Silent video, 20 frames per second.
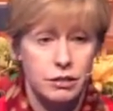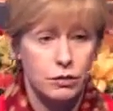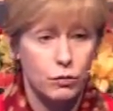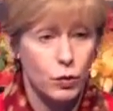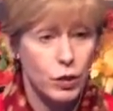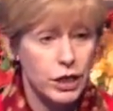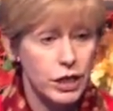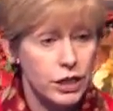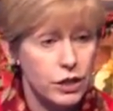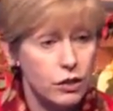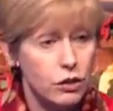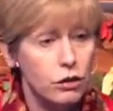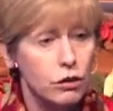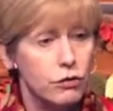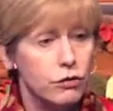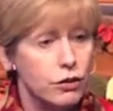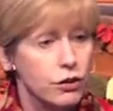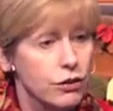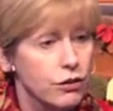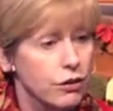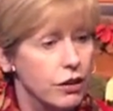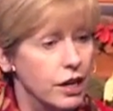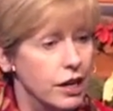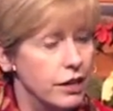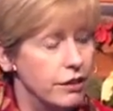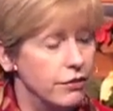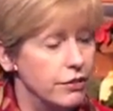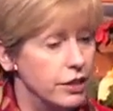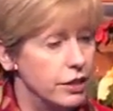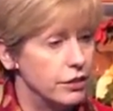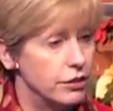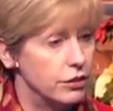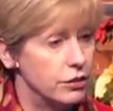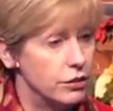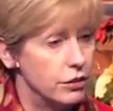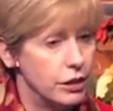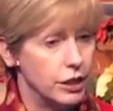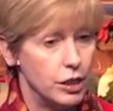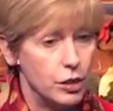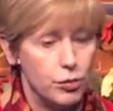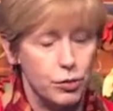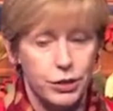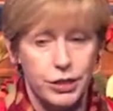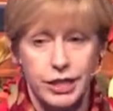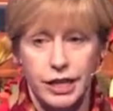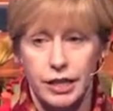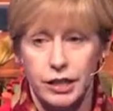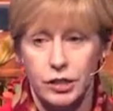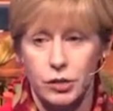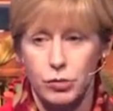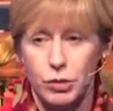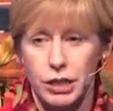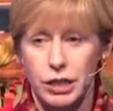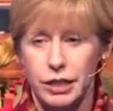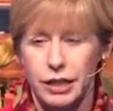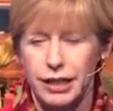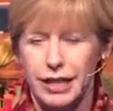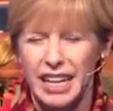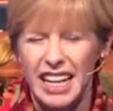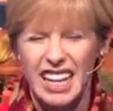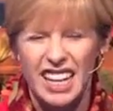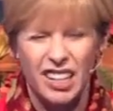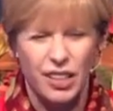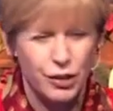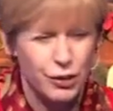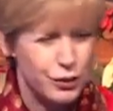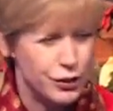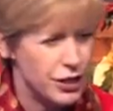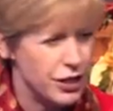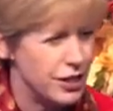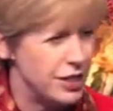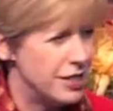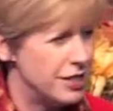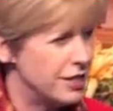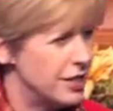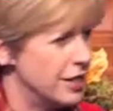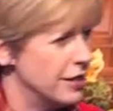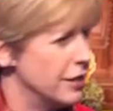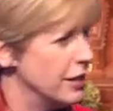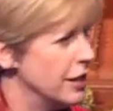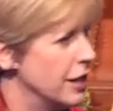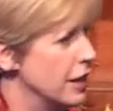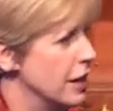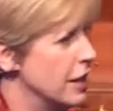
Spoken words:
went into overdrive in trying to protect me. I had allergies, and